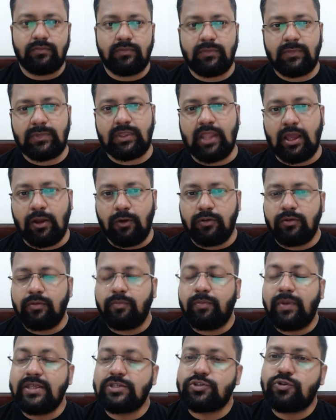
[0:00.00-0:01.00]
Now
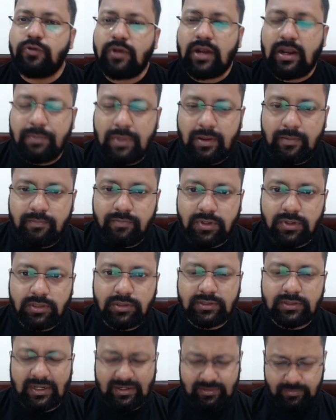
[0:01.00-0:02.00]
please do remember
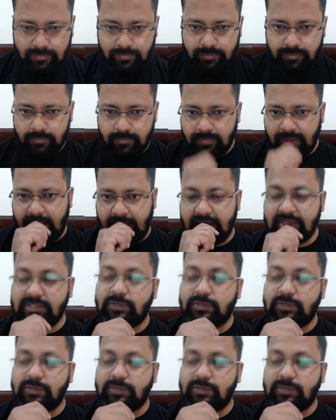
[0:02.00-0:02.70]
that as